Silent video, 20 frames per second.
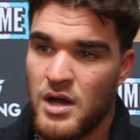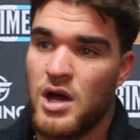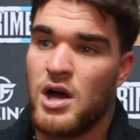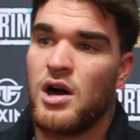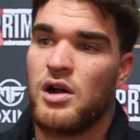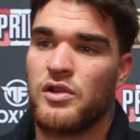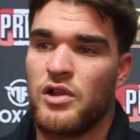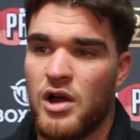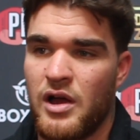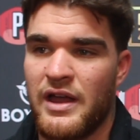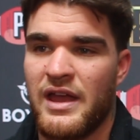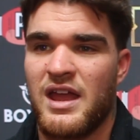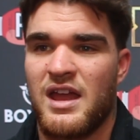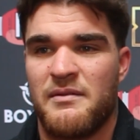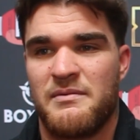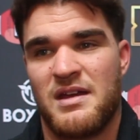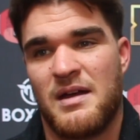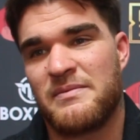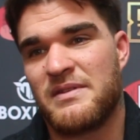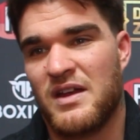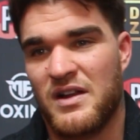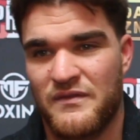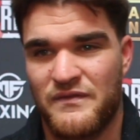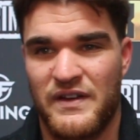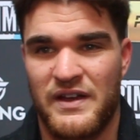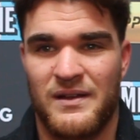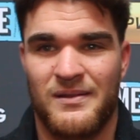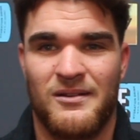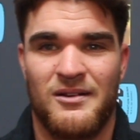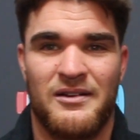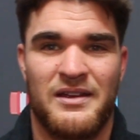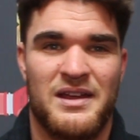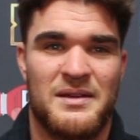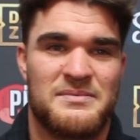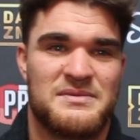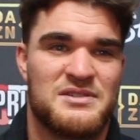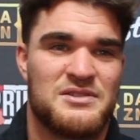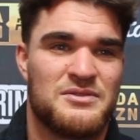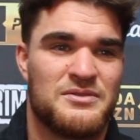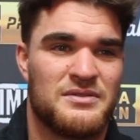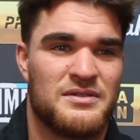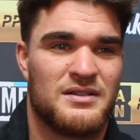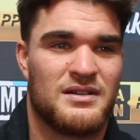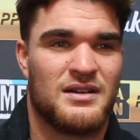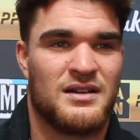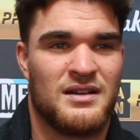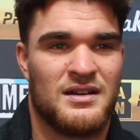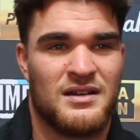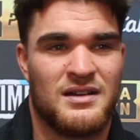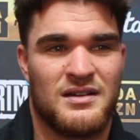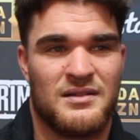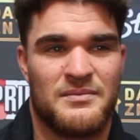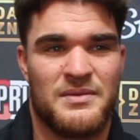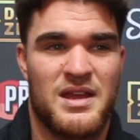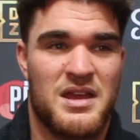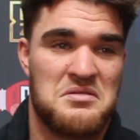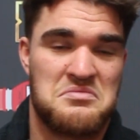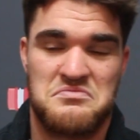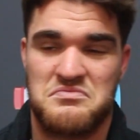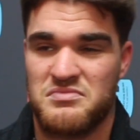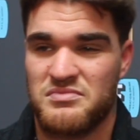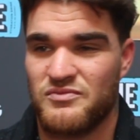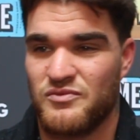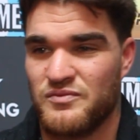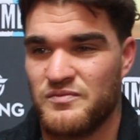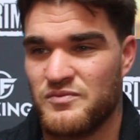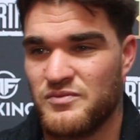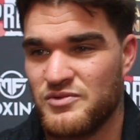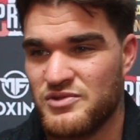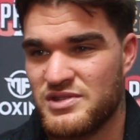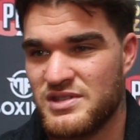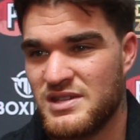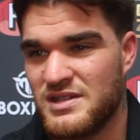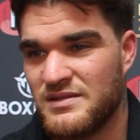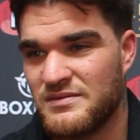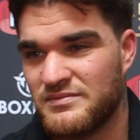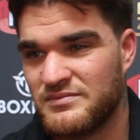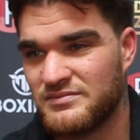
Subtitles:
Halal Ham. Yeah, I'm down to fight Halal Ham too. Yeah, we'll see.